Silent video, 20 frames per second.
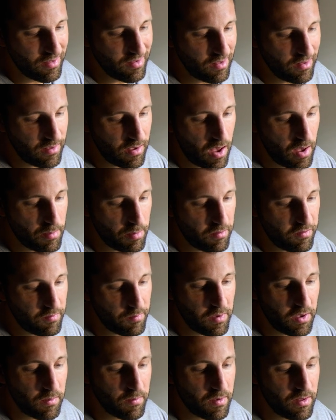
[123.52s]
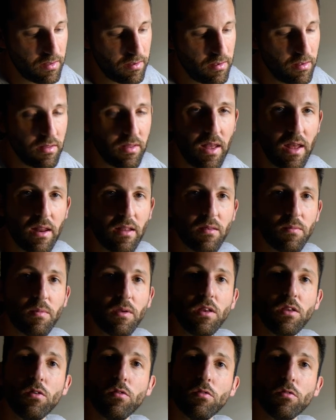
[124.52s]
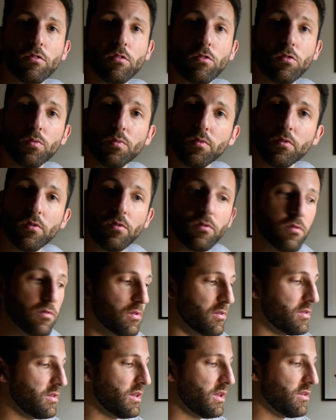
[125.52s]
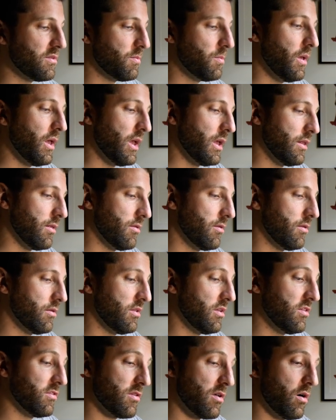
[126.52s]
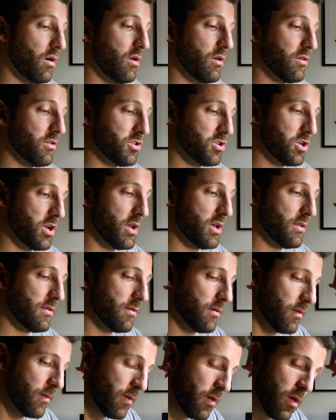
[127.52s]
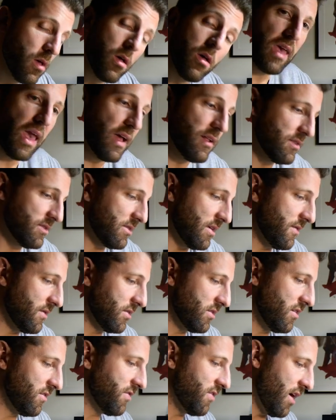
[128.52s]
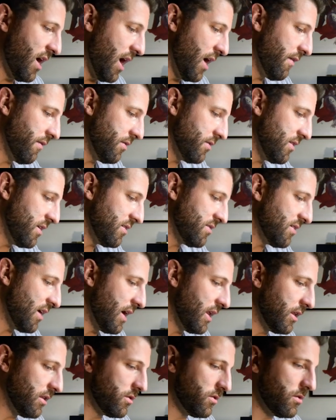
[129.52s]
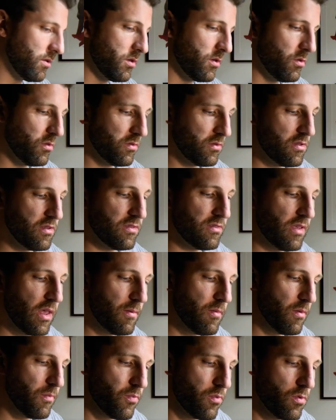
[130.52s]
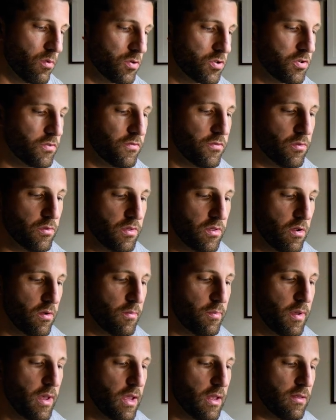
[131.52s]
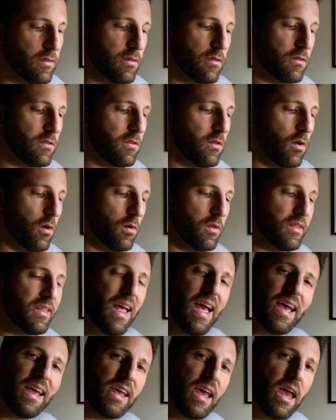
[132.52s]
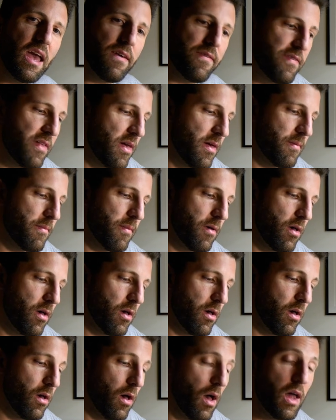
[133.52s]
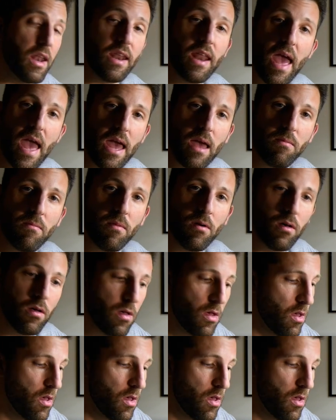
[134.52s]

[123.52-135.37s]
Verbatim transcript: the type of pigments that is being used to produce these paints, these color shades. Scale 75 decided to use the same approach for their paints, so they gave them a name,